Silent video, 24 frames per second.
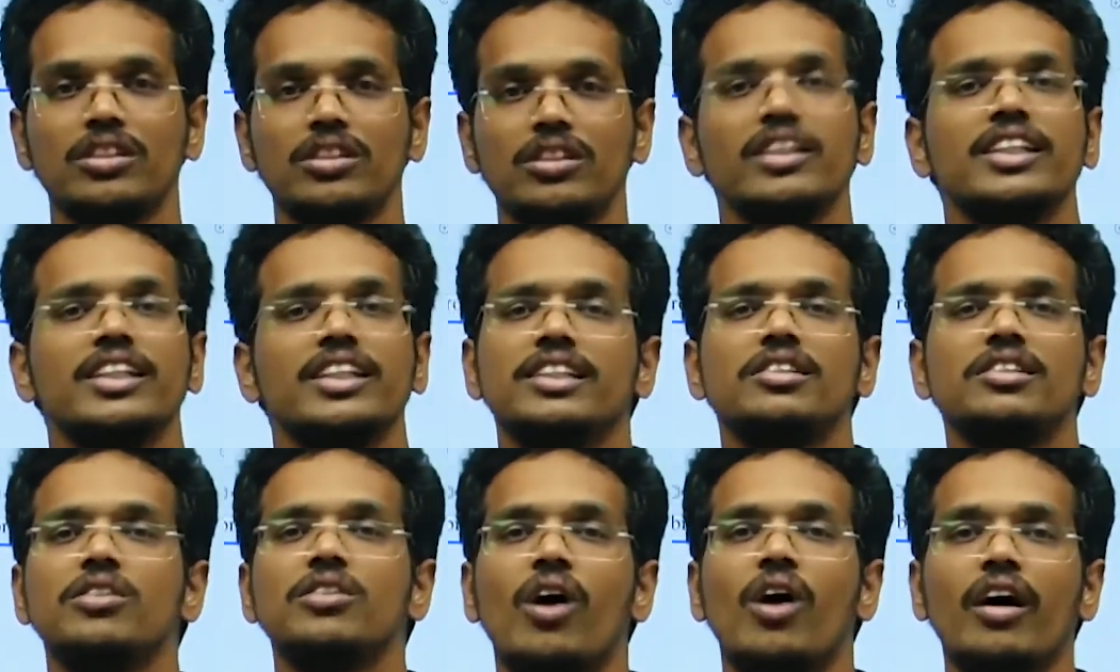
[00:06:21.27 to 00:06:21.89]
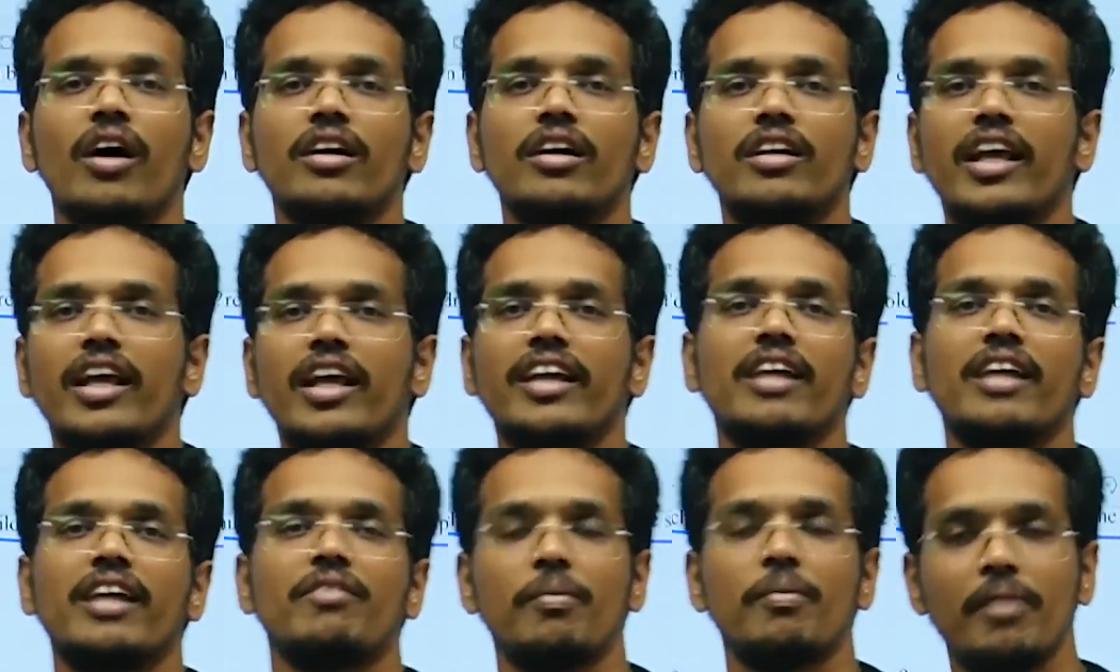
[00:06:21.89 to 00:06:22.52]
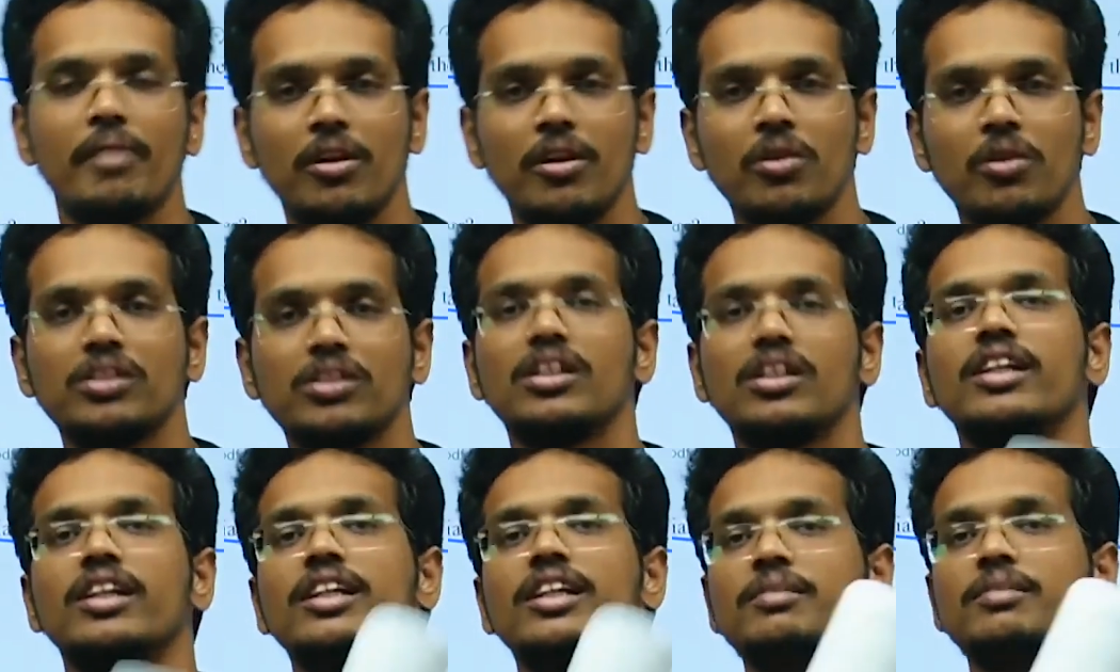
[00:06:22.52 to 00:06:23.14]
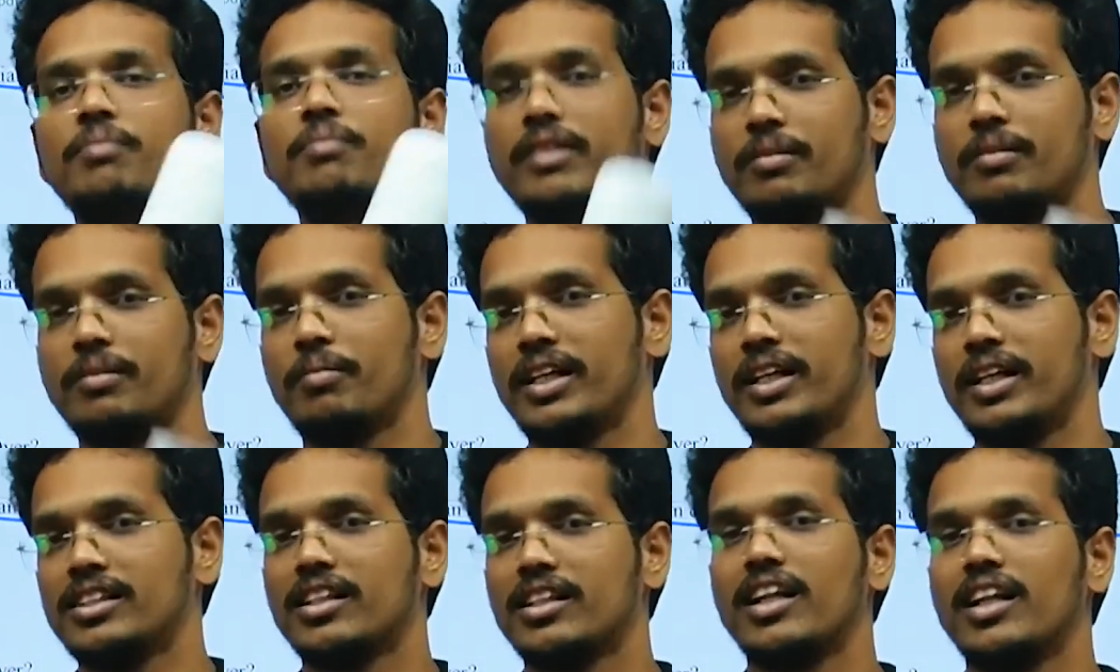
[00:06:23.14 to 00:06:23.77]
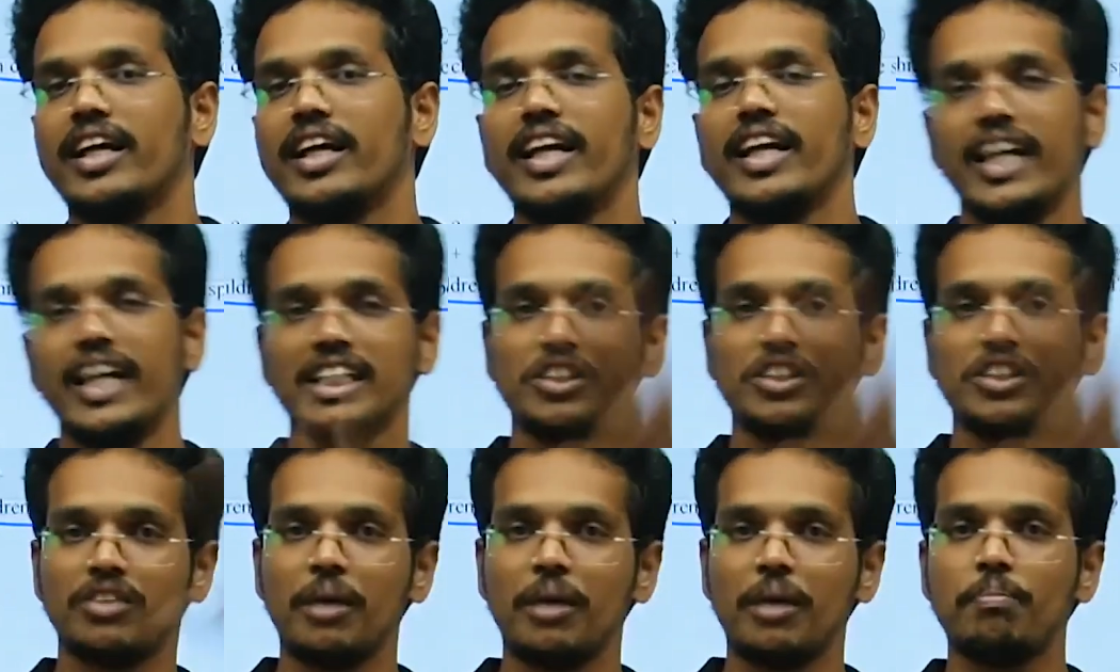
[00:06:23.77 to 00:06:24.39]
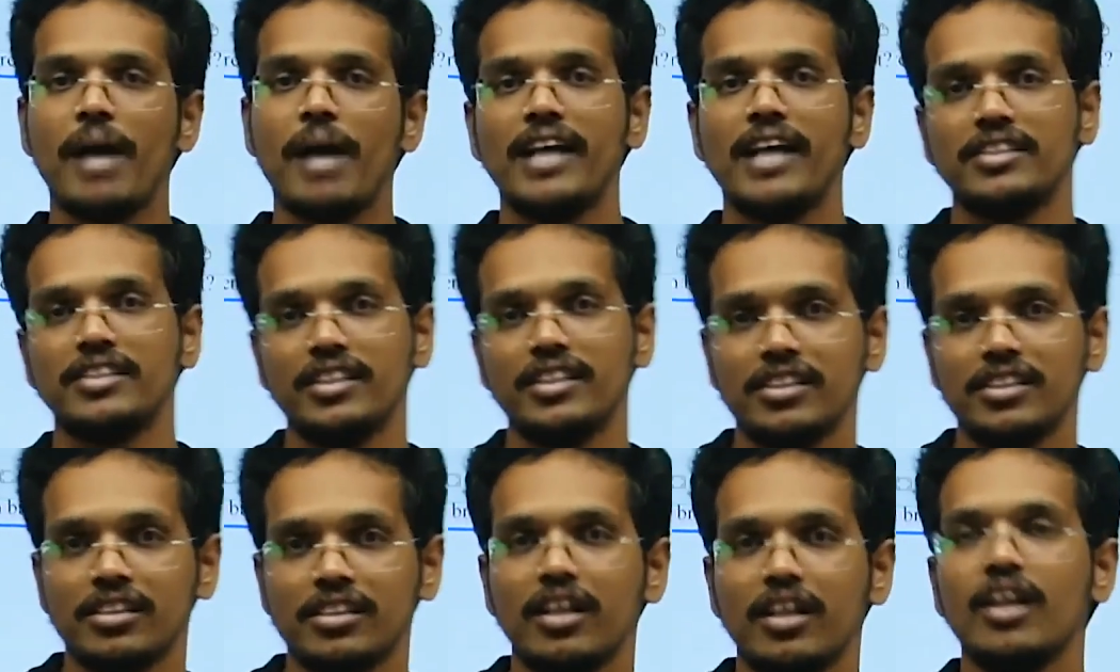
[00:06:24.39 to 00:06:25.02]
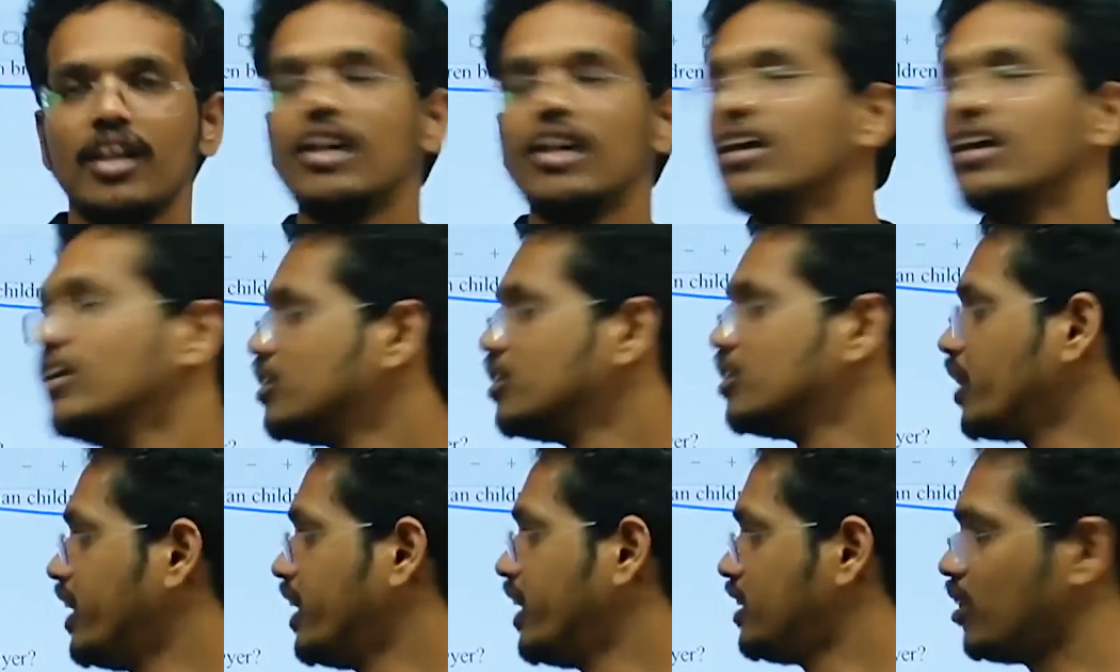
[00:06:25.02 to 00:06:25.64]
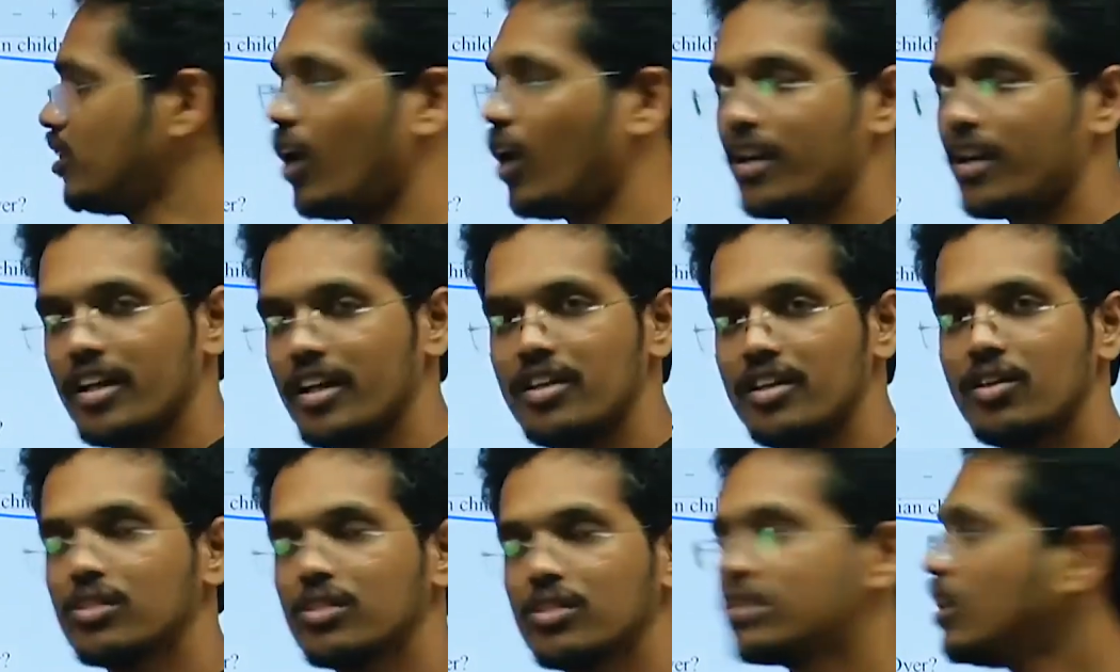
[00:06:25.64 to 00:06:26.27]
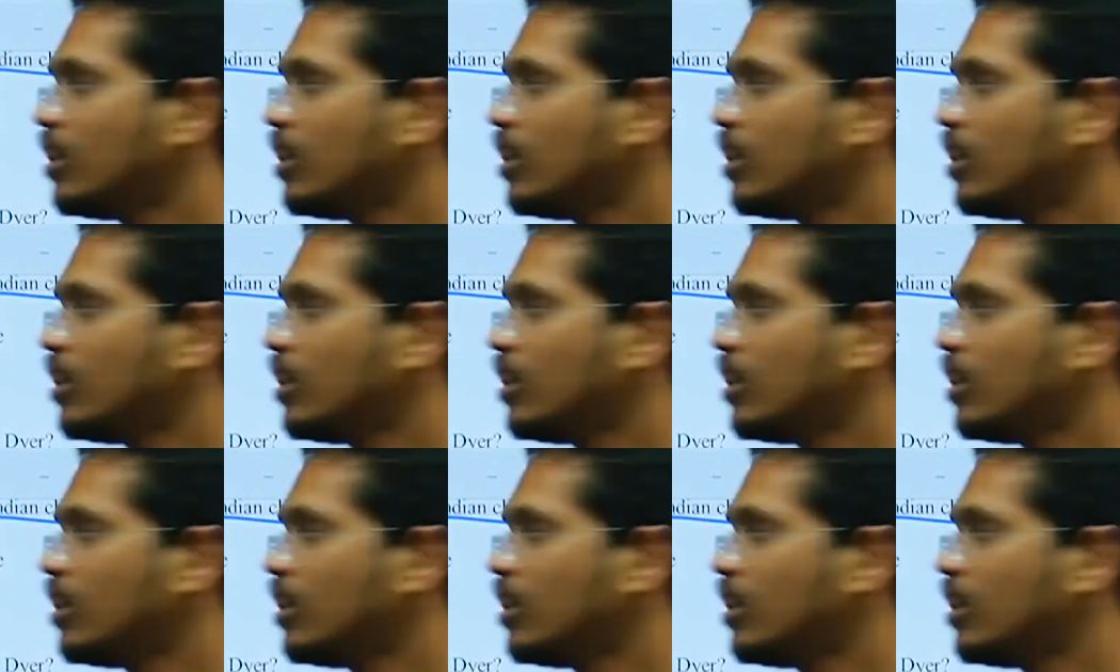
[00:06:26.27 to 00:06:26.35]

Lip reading: This is not taken from a news. It is basically a history passage, so it is not in news.